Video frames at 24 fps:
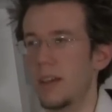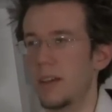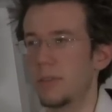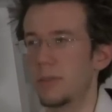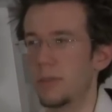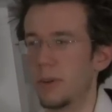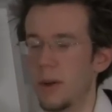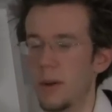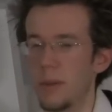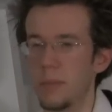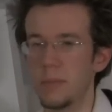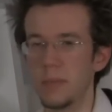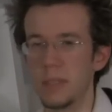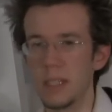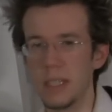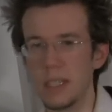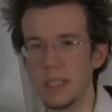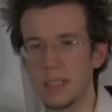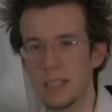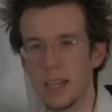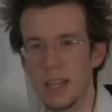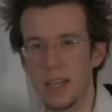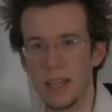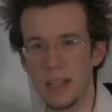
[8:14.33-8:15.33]
From
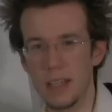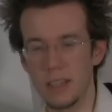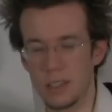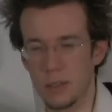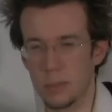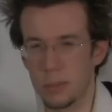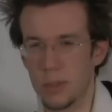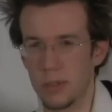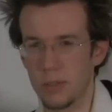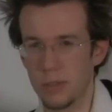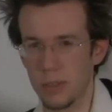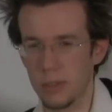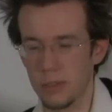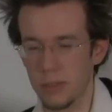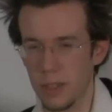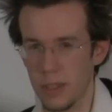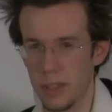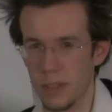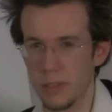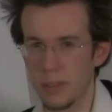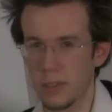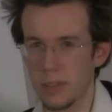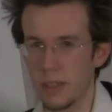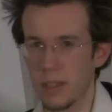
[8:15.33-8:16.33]
D to A is a perfect
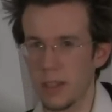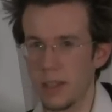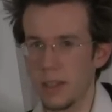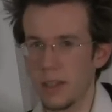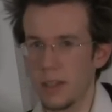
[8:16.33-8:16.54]
fifth.